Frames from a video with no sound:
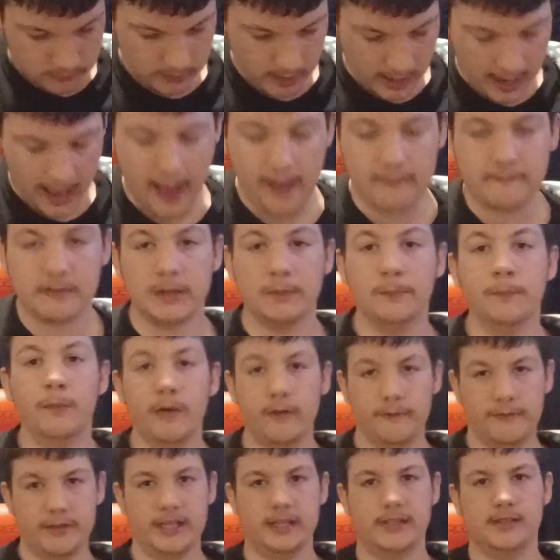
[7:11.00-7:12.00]
having
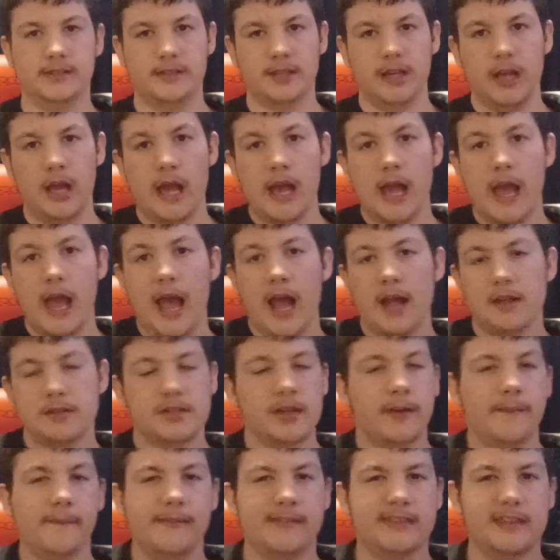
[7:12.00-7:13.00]
movies and
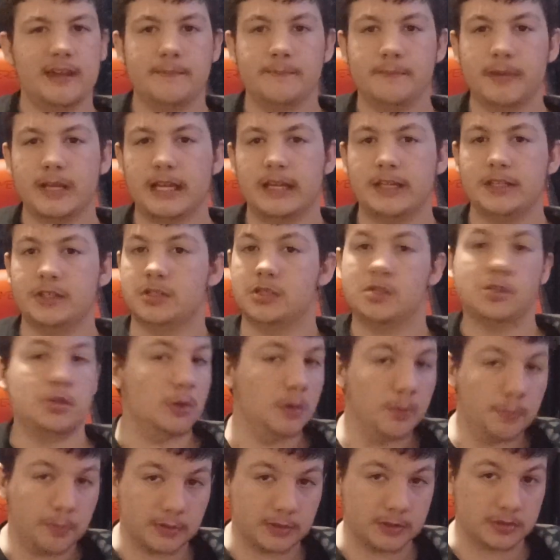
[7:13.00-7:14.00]
some of them being
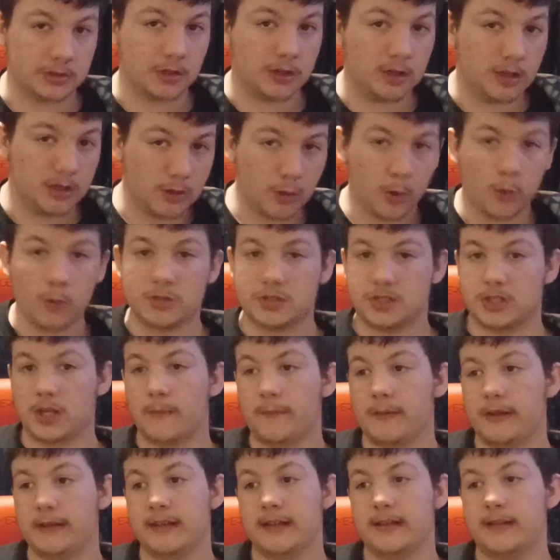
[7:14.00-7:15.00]
super good or
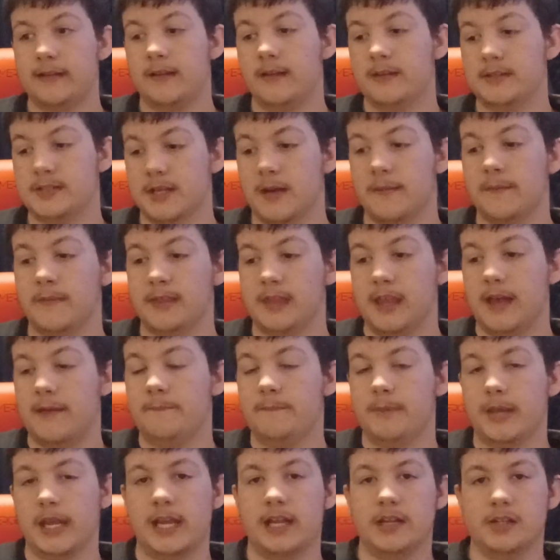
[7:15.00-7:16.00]
some in, some of them
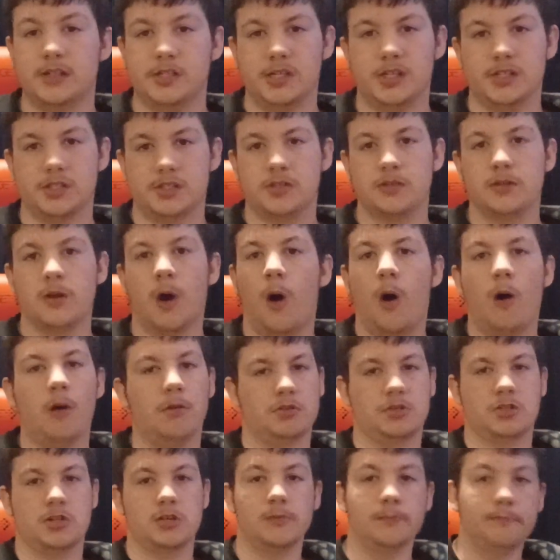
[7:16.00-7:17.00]
being just
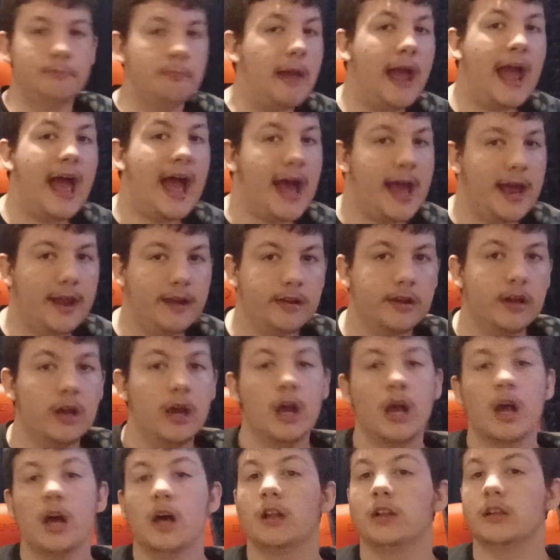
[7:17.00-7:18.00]
ultra bad
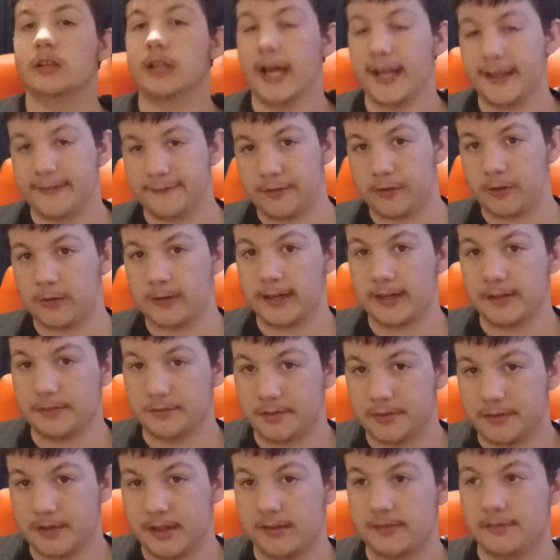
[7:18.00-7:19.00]
like for
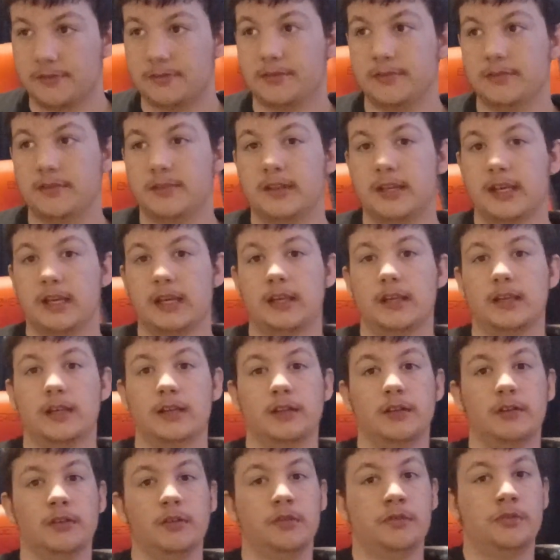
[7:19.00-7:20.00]
instance
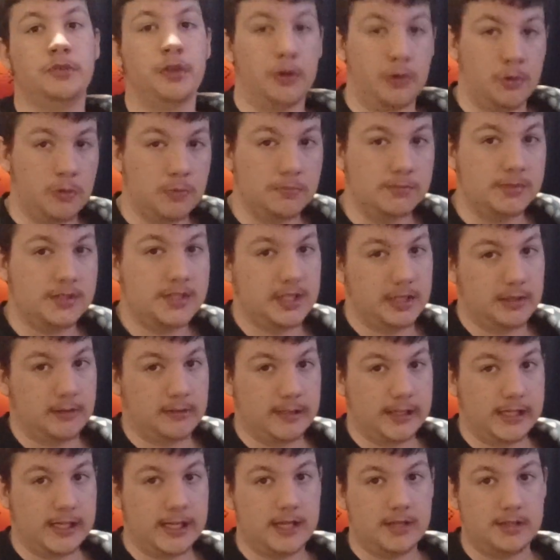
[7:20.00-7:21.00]
the doom
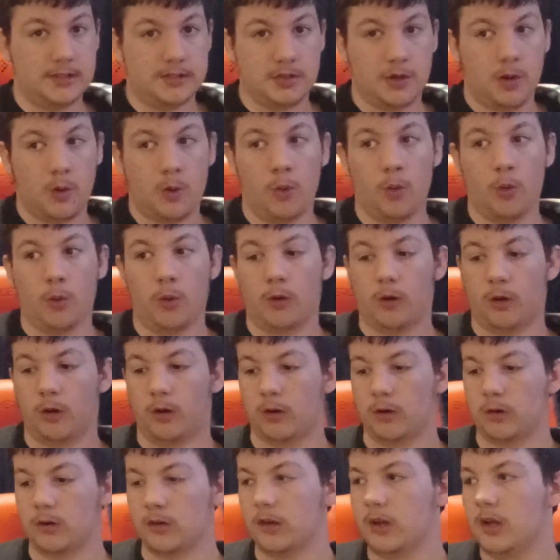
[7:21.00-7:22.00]
series
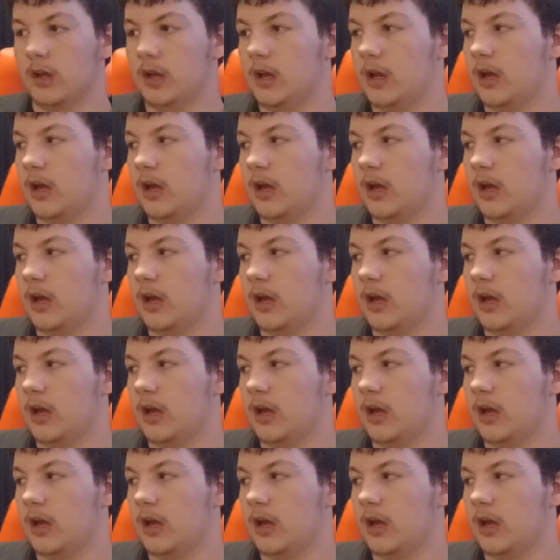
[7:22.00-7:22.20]
or